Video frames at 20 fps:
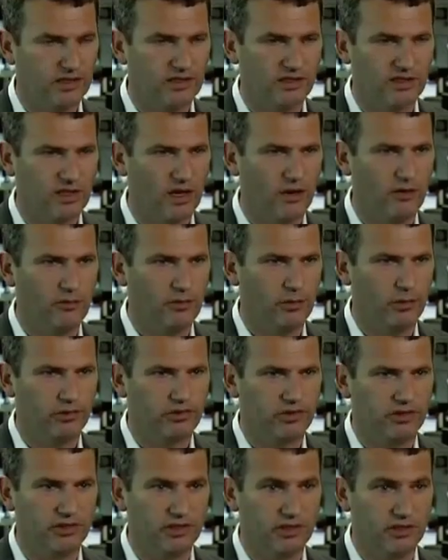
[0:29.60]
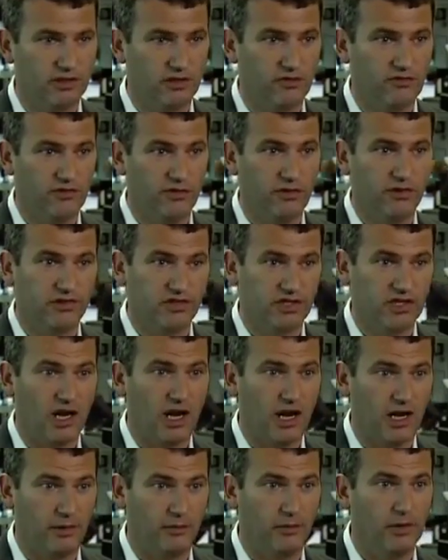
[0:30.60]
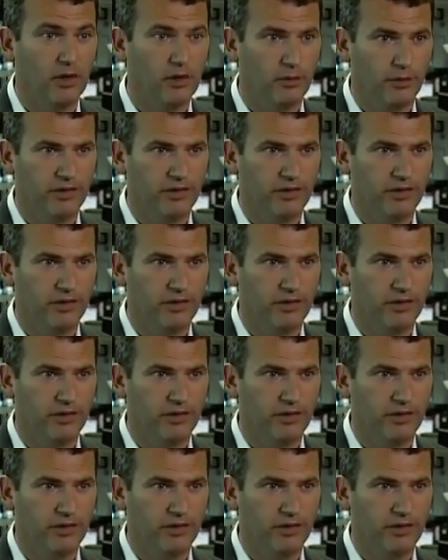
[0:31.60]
is so important. It's the first time